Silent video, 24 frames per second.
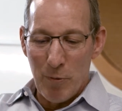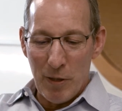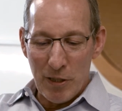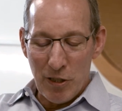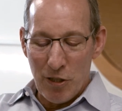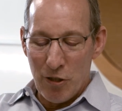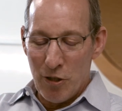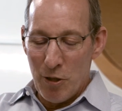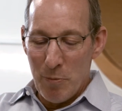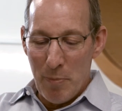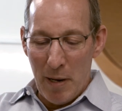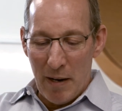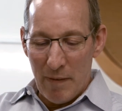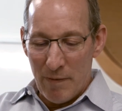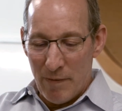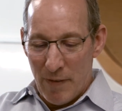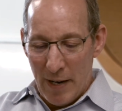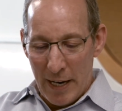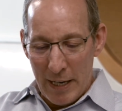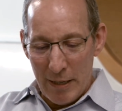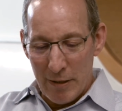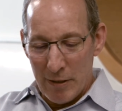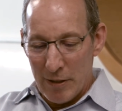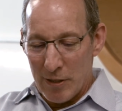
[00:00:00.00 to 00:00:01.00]
what to do
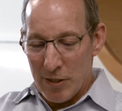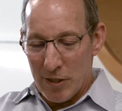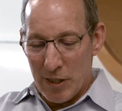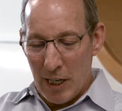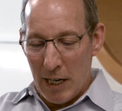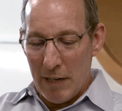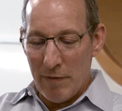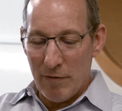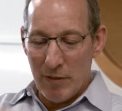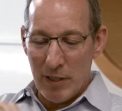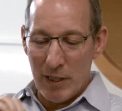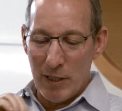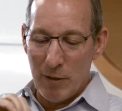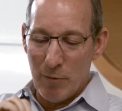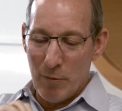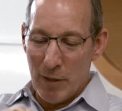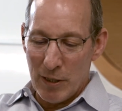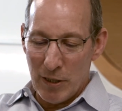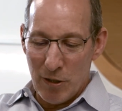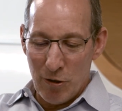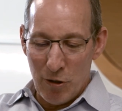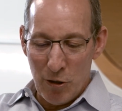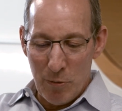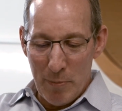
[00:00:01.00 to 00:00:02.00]
about fire and safety,
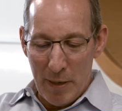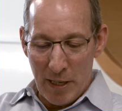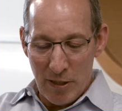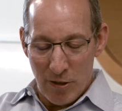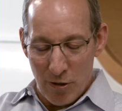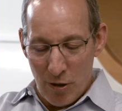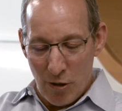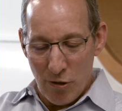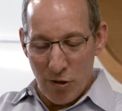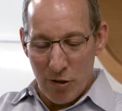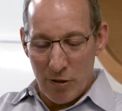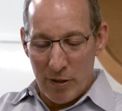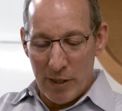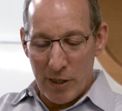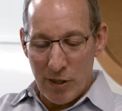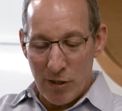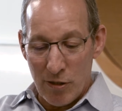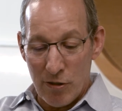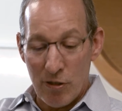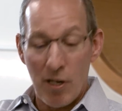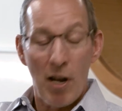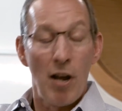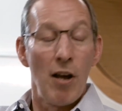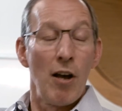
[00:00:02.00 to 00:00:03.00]
what to do about social
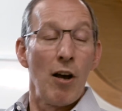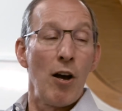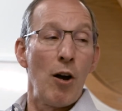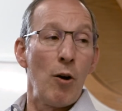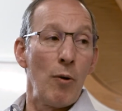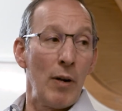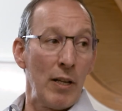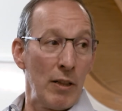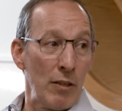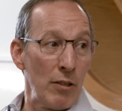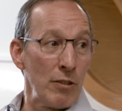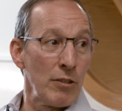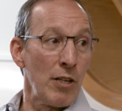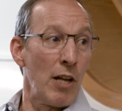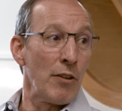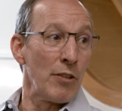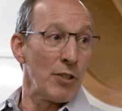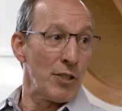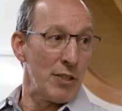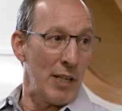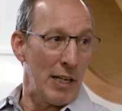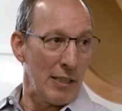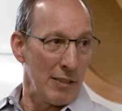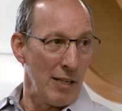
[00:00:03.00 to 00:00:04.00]
issues, and learn
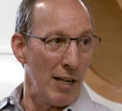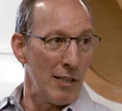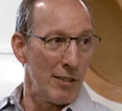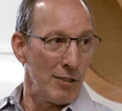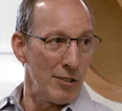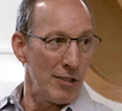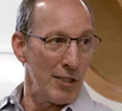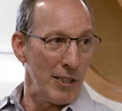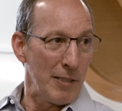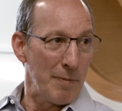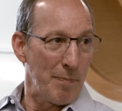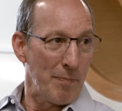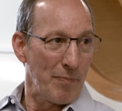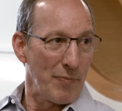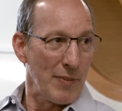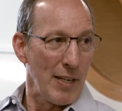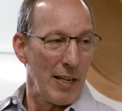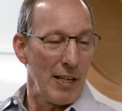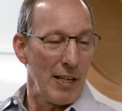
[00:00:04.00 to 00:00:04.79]
all this technology.